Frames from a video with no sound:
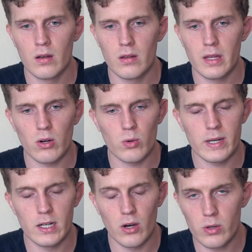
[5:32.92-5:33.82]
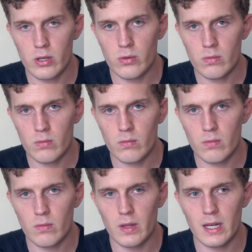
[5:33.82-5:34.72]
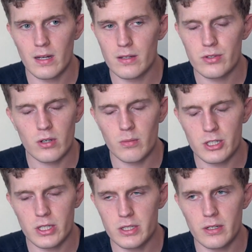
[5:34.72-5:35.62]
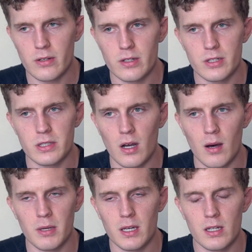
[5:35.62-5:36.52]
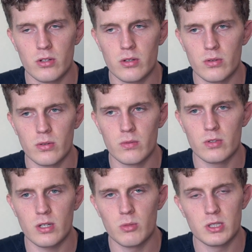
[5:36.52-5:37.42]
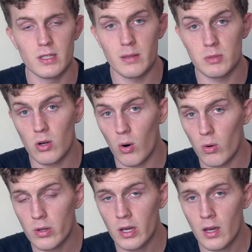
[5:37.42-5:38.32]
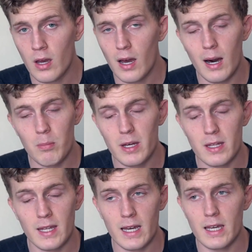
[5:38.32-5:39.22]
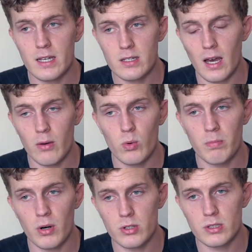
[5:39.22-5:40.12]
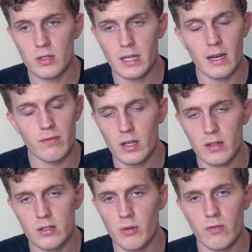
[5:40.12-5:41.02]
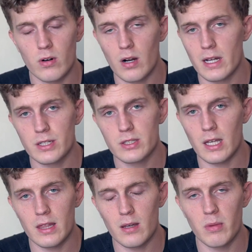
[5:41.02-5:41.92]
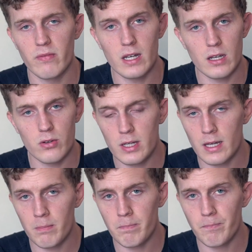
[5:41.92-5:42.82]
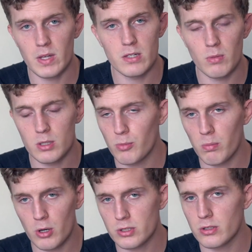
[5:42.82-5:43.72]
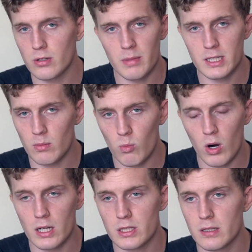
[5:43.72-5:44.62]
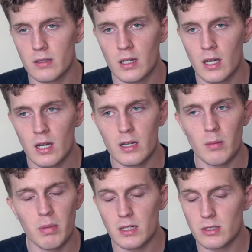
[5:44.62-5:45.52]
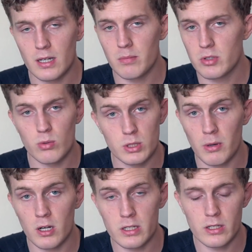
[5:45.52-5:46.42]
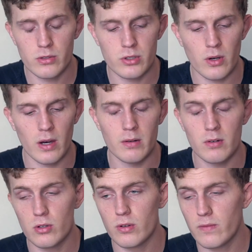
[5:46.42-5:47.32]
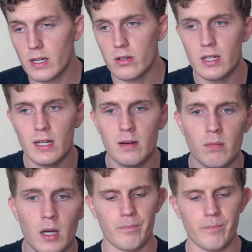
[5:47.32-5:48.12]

they already know you, then it's so much easier than just hopping into someone's DMs cold. But in that case, I would personally, I've done this before, I just send them a video DM. It's much more personal. It makes them watch. It compels them to respond to you. So I'd do a video DM.